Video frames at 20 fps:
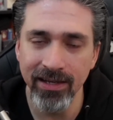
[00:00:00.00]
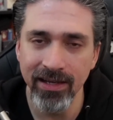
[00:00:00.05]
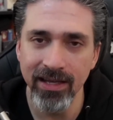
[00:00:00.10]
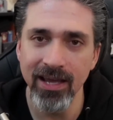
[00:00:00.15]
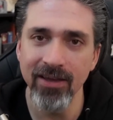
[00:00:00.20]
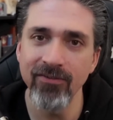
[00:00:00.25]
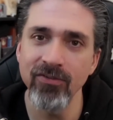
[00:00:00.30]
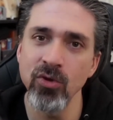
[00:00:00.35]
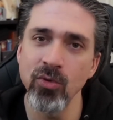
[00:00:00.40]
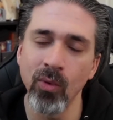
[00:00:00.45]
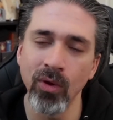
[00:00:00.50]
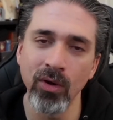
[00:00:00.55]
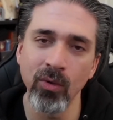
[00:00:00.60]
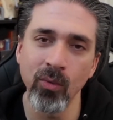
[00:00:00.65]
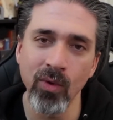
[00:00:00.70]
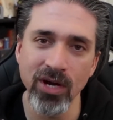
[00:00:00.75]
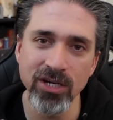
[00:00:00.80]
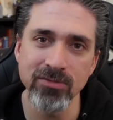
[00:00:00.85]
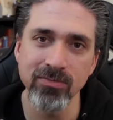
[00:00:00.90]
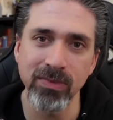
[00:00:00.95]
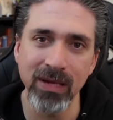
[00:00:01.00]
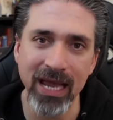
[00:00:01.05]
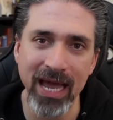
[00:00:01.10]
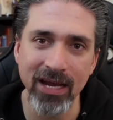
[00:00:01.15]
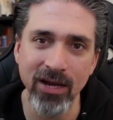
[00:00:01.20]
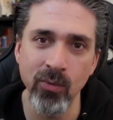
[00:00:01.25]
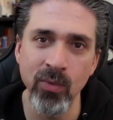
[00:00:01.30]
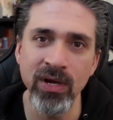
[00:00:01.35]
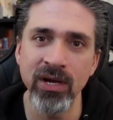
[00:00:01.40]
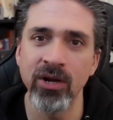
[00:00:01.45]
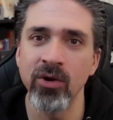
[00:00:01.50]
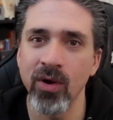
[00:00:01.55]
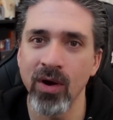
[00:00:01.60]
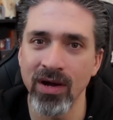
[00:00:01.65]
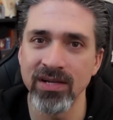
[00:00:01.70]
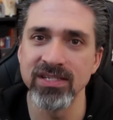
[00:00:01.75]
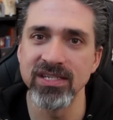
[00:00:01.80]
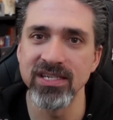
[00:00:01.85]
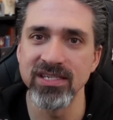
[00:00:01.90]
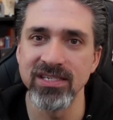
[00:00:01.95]
if you want to watch Black Widow
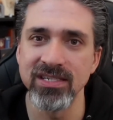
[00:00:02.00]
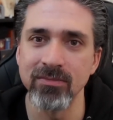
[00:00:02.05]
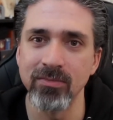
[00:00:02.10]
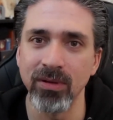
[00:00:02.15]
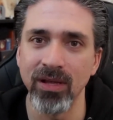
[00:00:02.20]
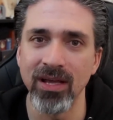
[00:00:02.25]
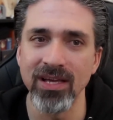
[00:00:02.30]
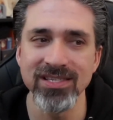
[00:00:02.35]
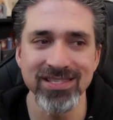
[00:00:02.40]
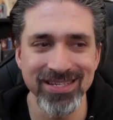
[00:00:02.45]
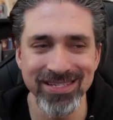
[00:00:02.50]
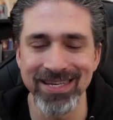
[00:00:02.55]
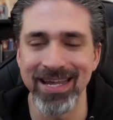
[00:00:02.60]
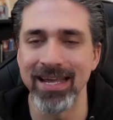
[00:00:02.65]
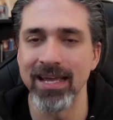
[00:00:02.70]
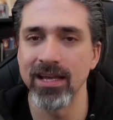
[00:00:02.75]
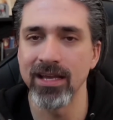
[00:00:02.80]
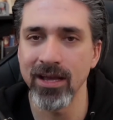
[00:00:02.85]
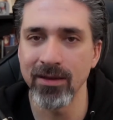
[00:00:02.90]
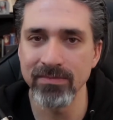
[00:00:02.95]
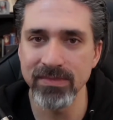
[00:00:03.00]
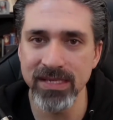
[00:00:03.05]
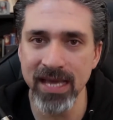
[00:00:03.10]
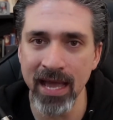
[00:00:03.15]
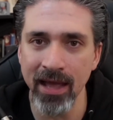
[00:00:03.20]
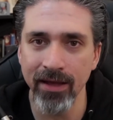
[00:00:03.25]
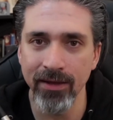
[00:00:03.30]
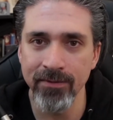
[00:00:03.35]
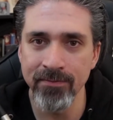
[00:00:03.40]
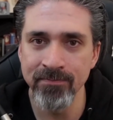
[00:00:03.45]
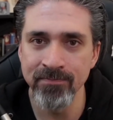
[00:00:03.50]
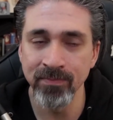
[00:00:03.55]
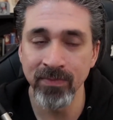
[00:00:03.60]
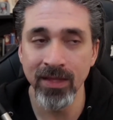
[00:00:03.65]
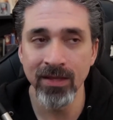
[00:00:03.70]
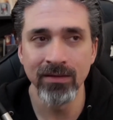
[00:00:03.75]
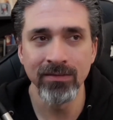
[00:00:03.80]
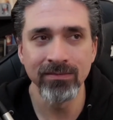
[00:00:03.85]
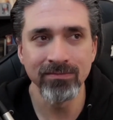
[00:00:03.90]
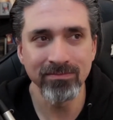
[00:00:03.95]
on Disney Plus the day it comes out.
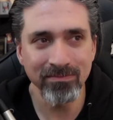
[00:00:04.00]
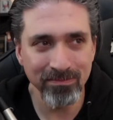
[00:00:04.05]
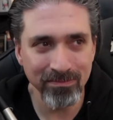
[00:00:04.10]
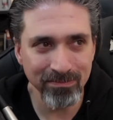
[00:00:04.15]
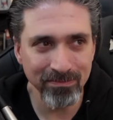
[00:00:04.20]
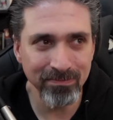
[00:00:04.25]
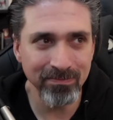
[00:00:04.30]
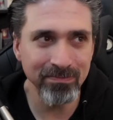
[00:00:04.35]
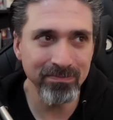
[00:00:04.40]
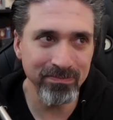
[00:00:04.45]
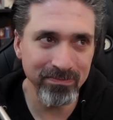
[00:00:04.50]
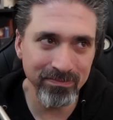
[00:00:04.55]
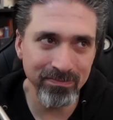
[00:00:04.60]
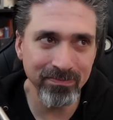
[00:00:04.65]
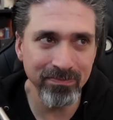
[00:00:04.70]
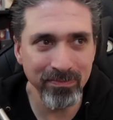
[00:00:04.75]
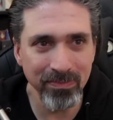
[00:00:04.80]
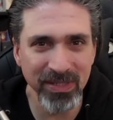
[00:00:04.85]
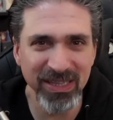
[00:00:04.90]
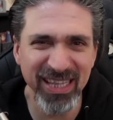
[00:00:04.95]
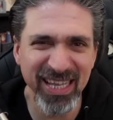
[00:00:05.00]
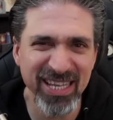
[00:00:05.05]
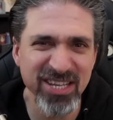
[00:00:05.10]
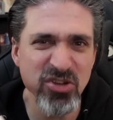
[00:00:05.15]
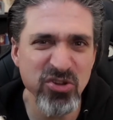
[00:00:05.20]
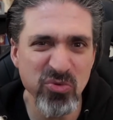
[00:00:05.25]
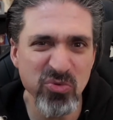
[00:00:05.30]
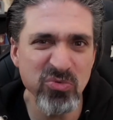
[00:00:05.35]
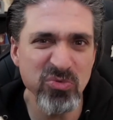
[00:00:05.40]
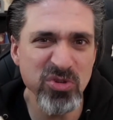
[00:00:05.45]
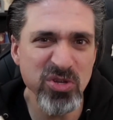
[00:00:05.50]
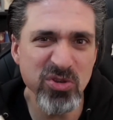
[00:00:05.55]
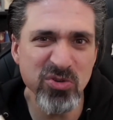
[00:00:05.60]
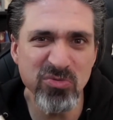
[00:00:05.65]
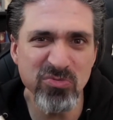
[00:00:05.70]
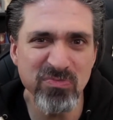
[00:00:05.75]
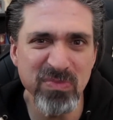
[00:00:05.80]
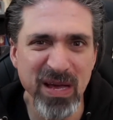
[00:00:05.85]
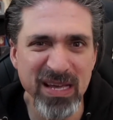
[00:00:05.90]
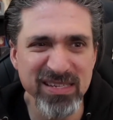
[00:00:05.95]
But then
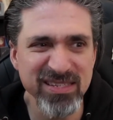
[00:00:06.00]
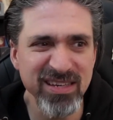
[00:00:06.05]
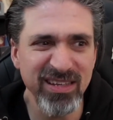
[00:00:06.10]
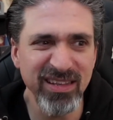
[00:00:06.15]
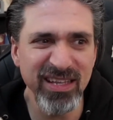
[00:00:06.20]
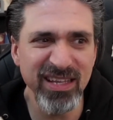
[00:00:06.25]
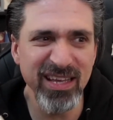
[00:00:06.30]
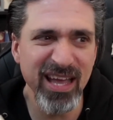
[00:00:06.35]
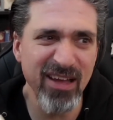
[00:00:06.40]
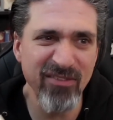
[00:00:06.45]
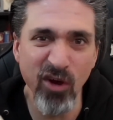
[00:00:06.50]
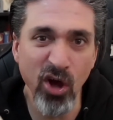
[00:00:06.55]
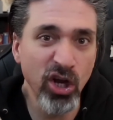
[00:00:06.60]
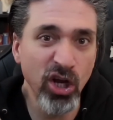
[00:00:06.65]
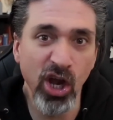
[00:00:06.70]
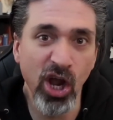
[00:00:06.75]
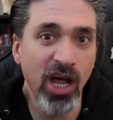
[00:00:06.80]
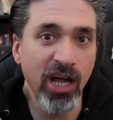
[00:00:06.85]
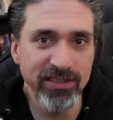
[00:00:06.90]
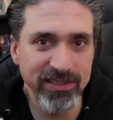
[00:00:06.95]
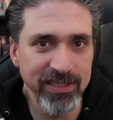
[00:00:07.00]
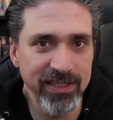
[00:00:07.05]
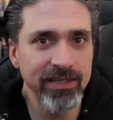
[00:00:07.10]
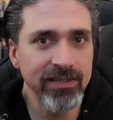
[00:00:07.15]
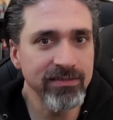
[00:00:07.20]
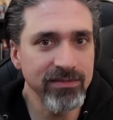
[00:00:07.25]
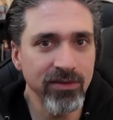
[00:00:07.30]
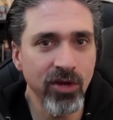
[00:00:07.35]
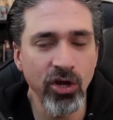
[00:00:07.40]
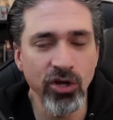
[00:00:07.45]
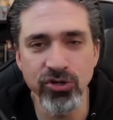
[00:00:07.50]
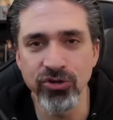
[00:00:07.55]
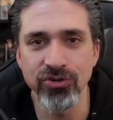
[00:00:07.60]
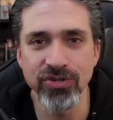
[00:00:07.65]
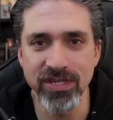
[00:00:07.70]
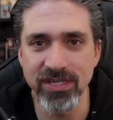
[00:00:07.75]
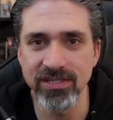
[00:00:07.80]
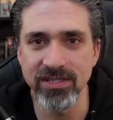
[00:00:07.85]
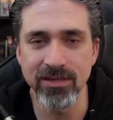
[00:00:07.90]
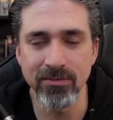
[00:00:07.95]
you basically have unlocked it on your
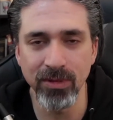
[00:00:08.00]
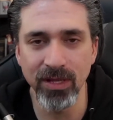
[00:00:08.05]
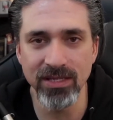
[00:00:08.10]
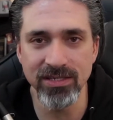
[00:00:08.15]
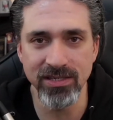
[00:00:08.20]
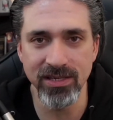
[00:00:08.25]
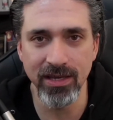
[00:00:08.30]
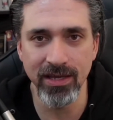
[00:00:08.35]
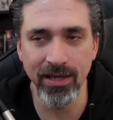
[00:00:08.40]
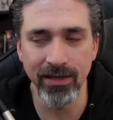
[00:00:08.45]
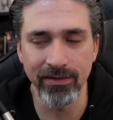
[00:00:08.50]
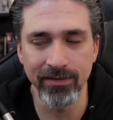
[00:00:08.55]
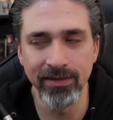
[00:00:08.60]
Disney Plus account.